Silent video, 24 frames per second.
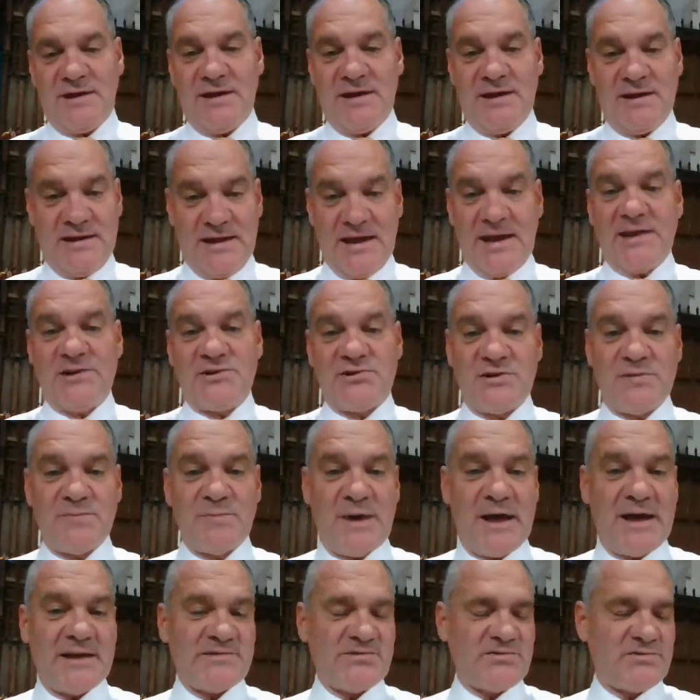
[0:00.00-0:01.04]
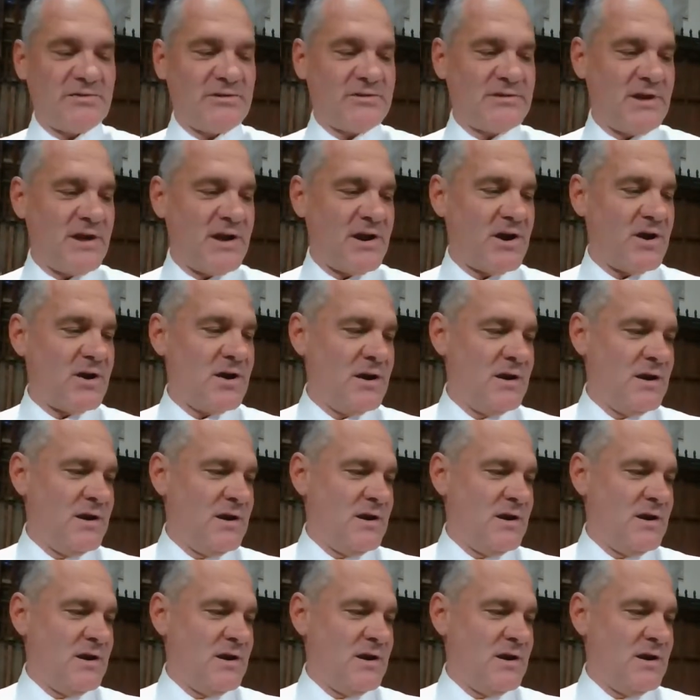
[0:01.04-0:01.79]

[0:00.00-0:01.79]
engaged in pastoral care,